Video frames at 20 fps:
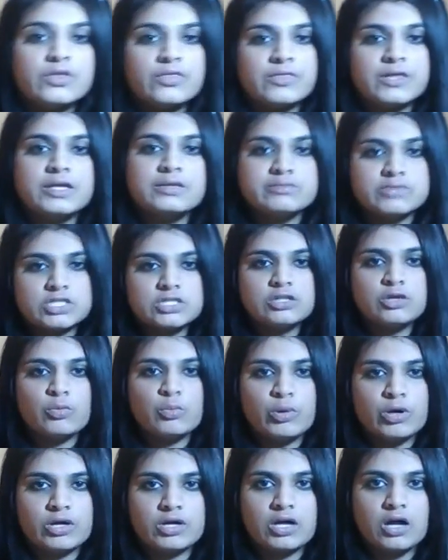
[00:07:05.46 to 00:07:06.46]
themes in the
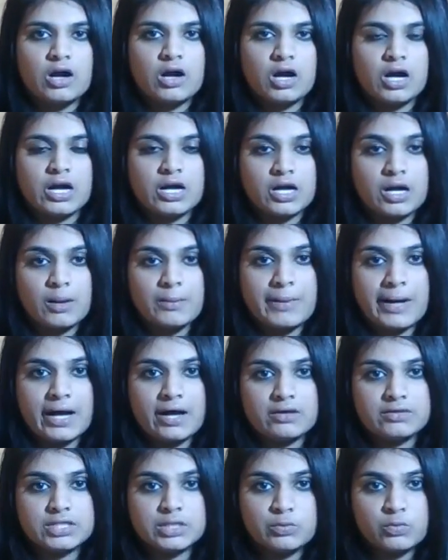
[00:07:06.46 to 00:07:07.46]
book are
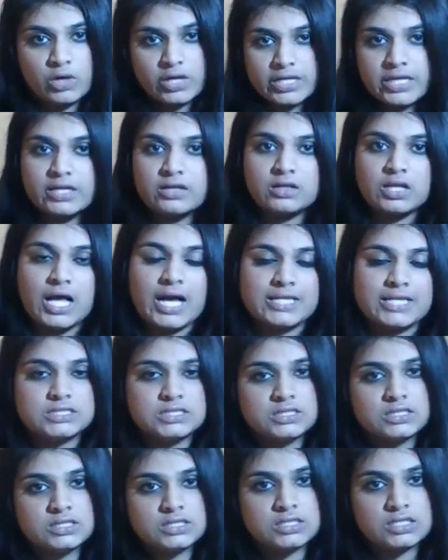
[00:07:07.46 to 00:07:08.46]
about the working class
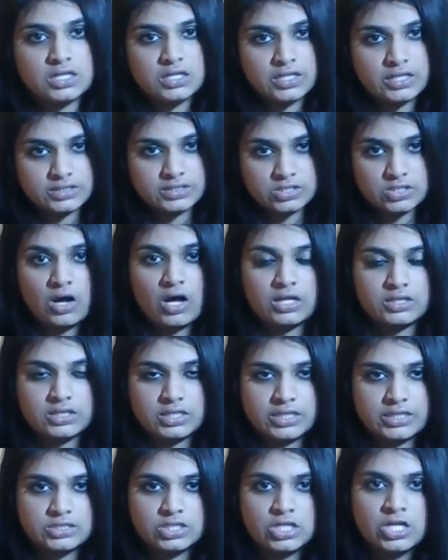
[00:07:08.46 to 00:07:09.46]
in
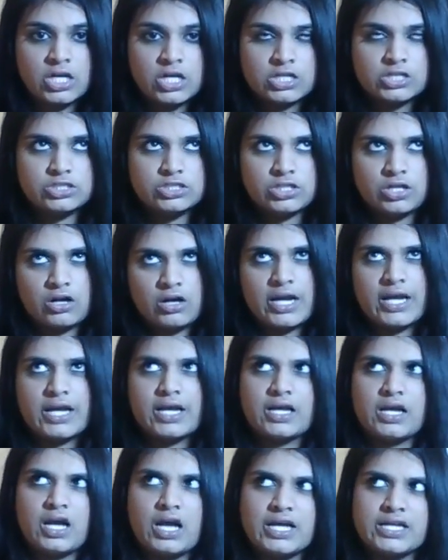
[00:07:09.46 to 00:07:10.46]
Scotland
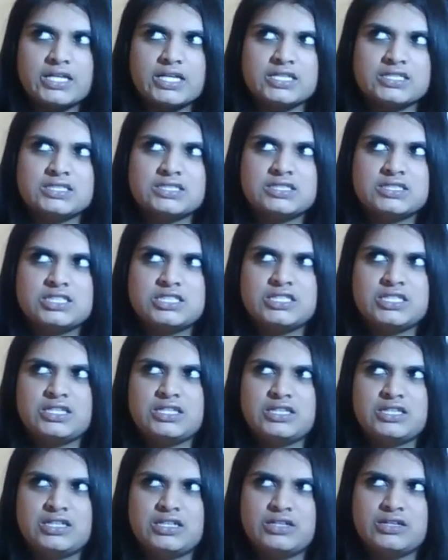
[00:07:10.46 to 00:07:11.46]
during, I guess,
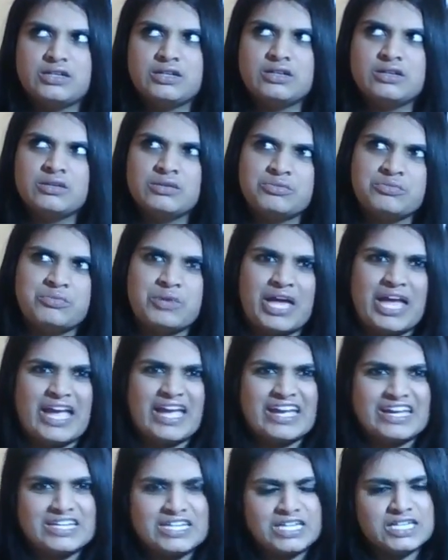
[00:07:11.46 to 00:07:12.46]
the
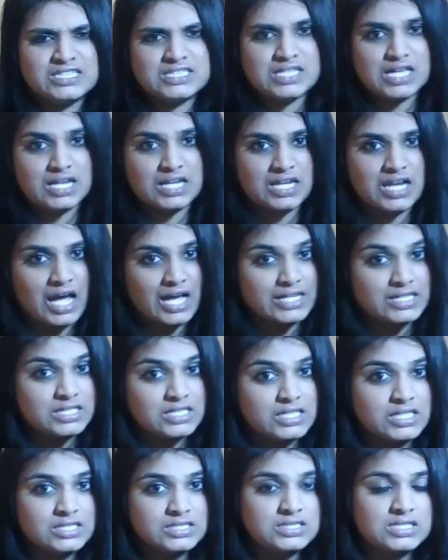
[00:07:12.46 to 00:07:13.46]
80s and
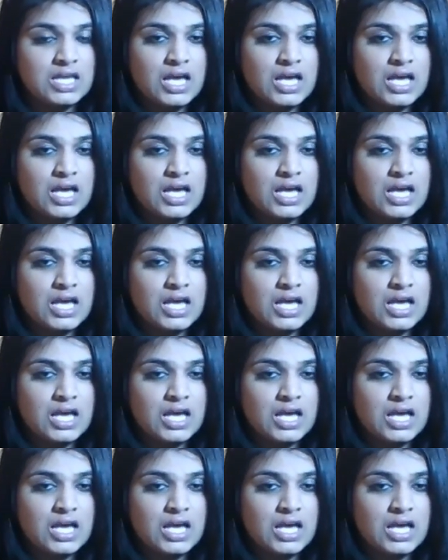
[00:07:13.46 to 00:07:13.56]
90s,